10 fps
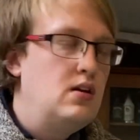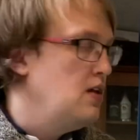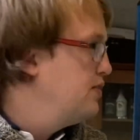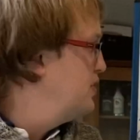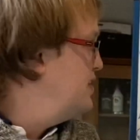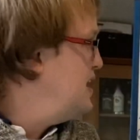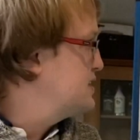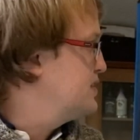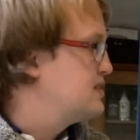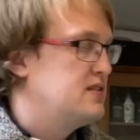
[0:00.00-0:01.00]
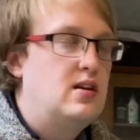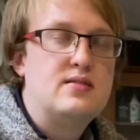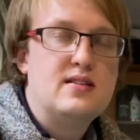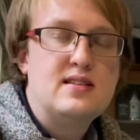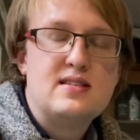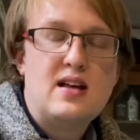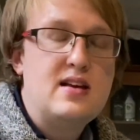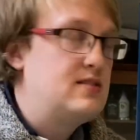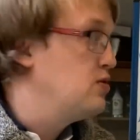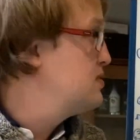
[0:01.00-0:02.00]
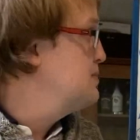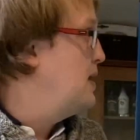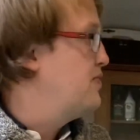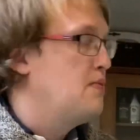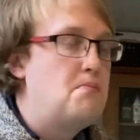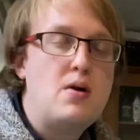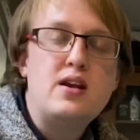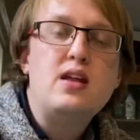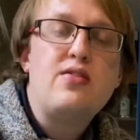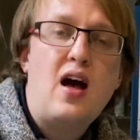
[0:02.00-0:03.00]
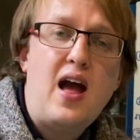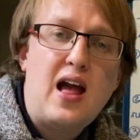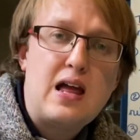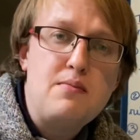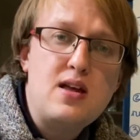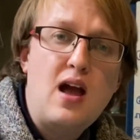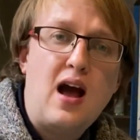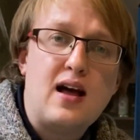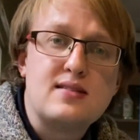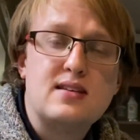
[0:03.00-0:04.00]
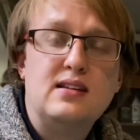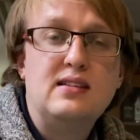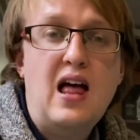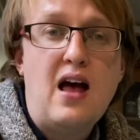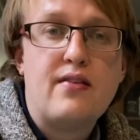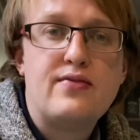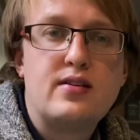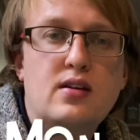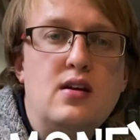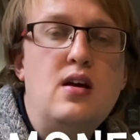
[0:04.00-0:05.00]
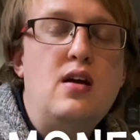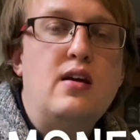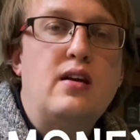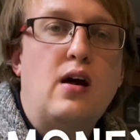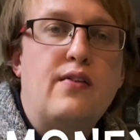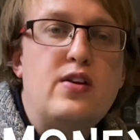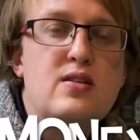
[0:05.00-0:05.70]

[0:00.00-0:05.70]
The next thing to notice is that it talks about the money that Amy has left. Now, if you